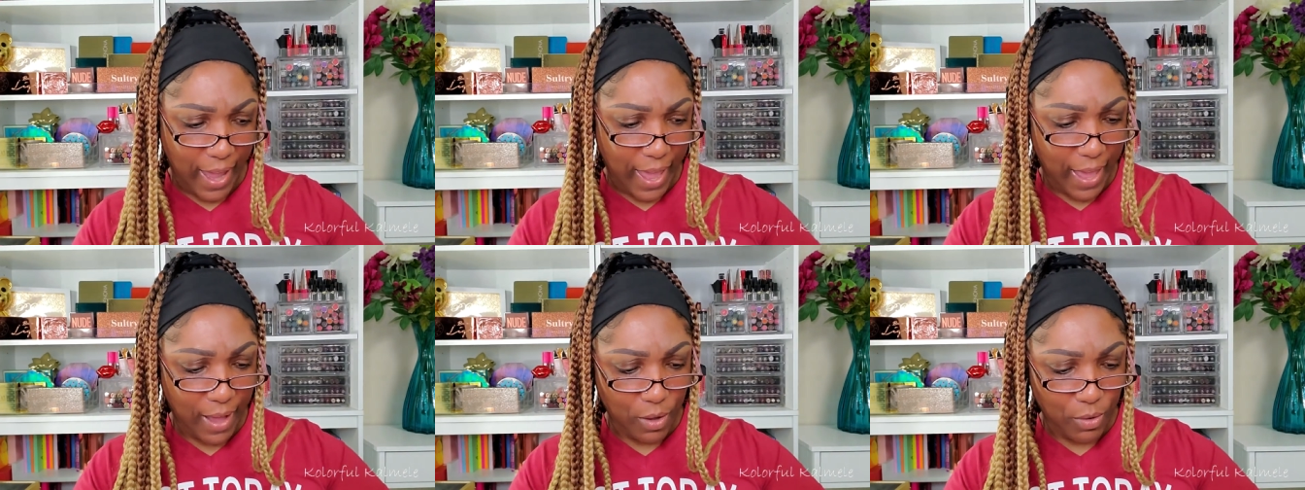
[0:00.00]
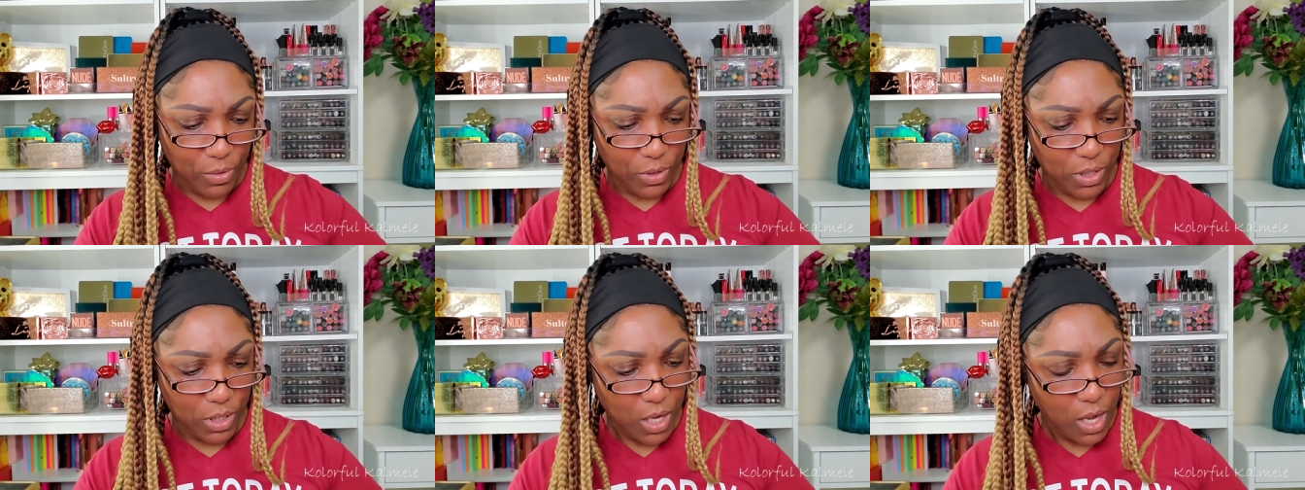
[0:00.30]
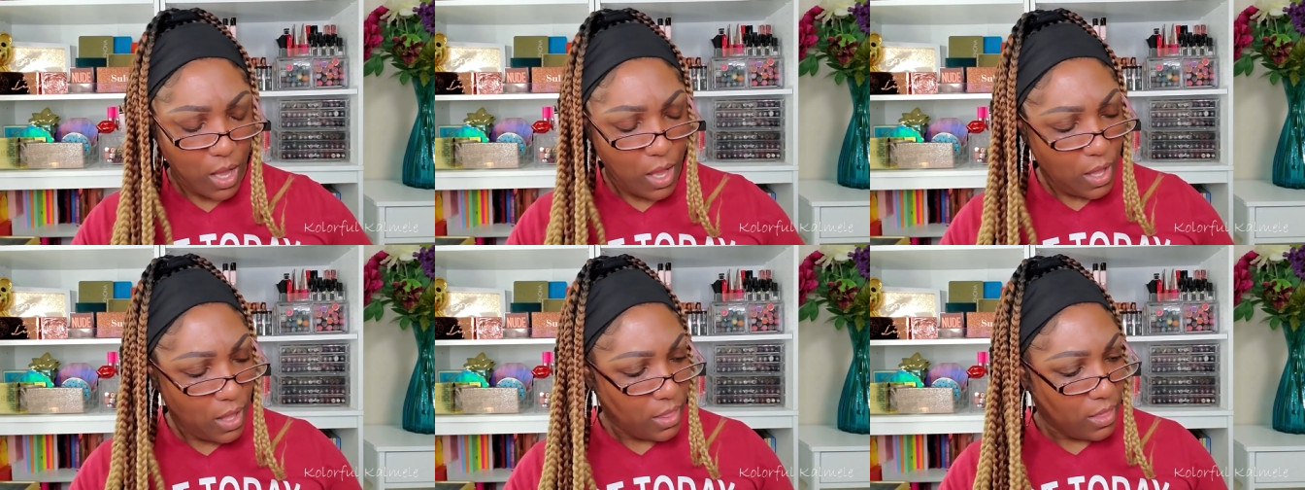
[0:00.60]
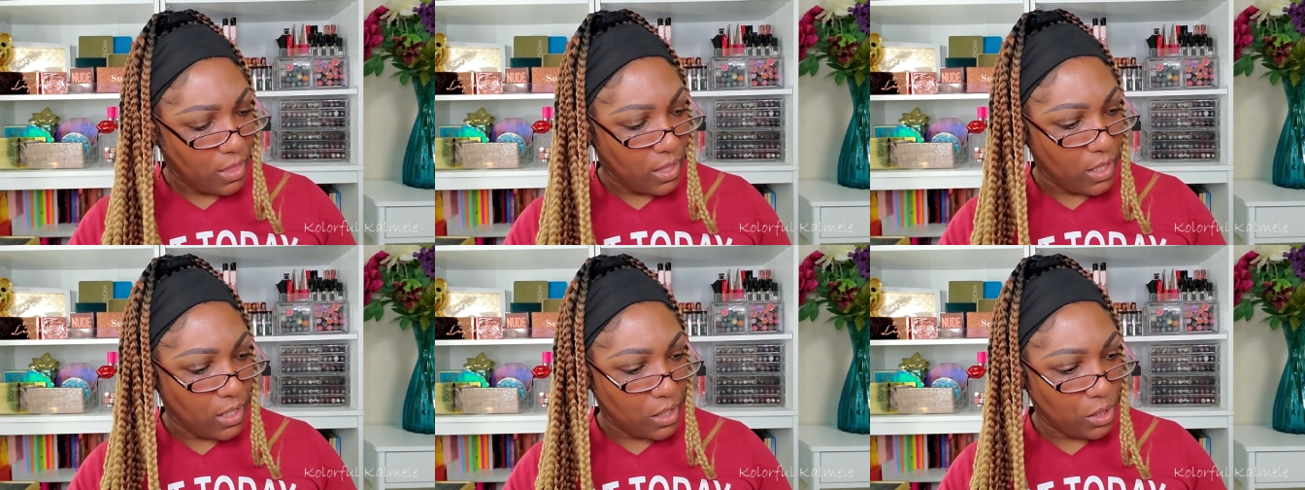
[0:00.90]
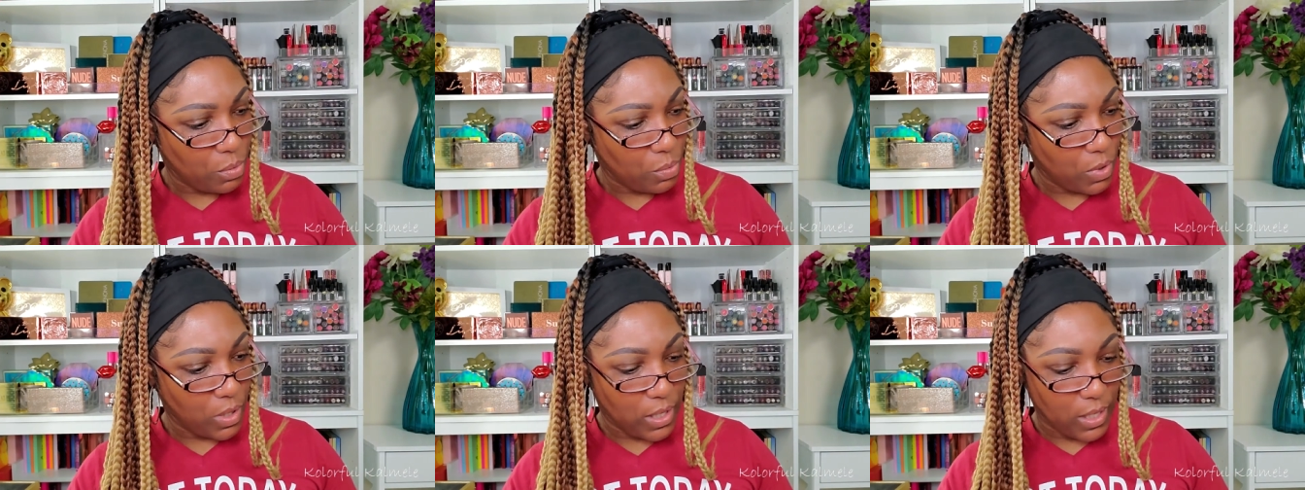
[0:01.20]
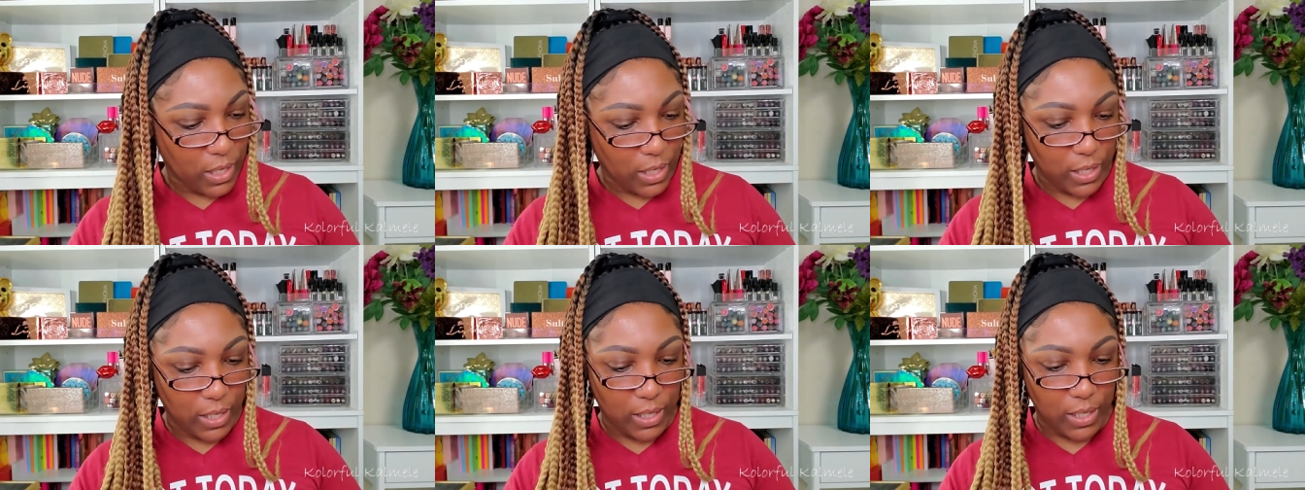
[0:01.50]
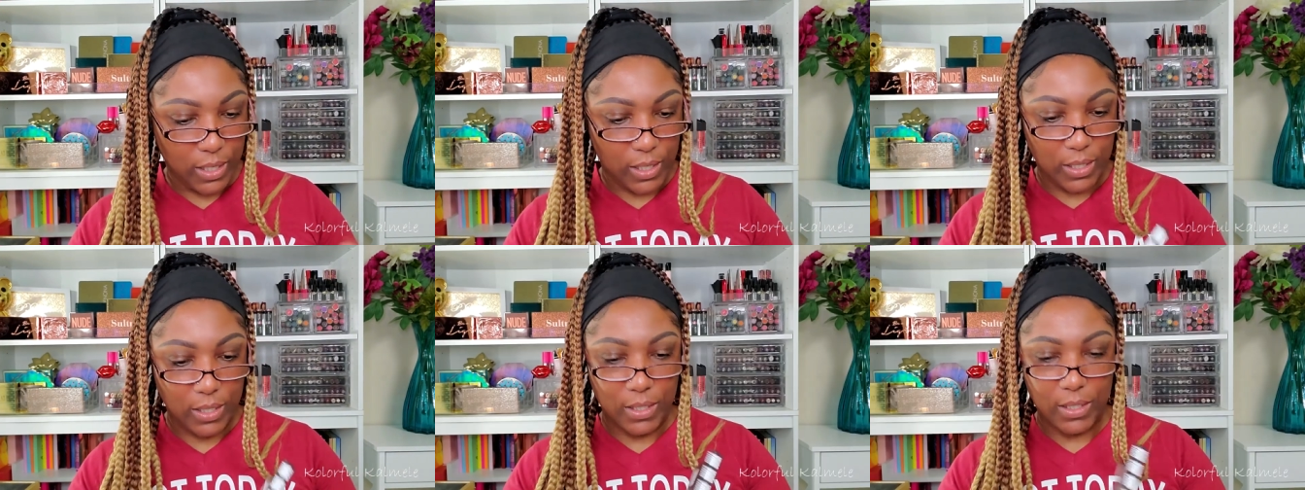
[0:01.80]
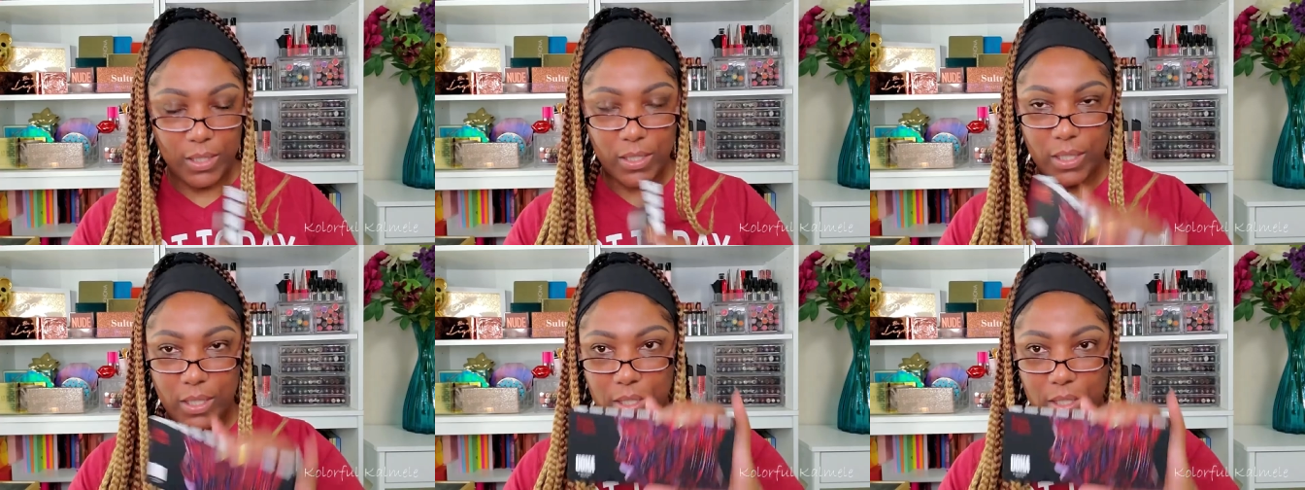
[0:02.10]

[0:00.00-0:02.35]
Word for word: out. This one is